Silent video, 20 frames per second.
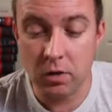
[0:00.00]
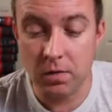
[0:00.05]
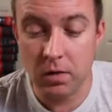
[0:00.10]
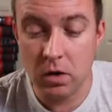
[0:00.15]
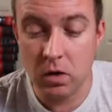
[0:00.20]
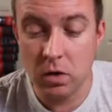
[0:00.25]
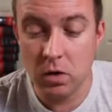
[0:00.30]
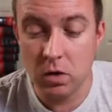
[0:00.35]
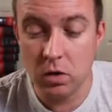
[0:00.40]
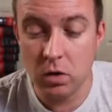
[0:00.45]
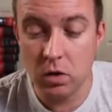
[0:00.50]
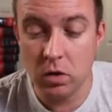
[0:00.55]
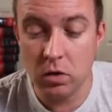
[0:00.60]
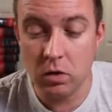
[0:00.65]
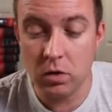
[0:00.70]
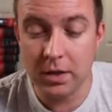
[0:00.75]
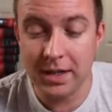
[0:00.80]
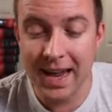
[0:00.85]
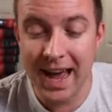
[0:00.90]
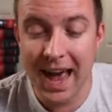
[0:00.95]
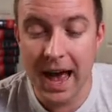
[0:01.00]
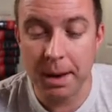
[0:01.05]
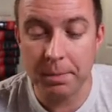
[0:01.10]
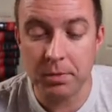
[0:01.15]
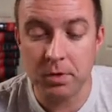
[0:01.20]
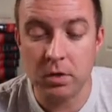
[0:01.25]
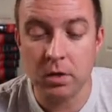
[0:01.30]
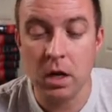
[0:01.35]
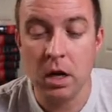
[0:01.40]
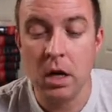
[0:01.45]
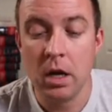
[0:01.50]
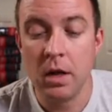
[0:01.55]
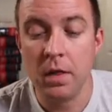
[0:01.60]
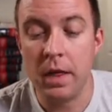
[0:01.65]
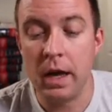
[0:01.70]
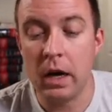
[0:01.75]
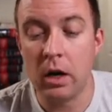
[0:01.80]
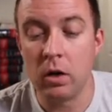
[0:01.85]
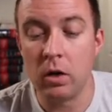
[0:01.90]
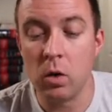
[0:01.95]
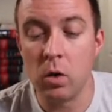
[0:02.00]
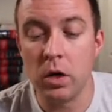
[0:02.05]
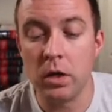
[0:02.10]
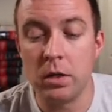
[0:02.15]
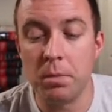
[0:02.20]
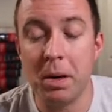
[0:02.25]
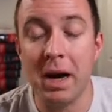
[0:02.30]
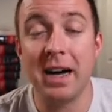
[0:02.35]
So if you use dApps, they are going to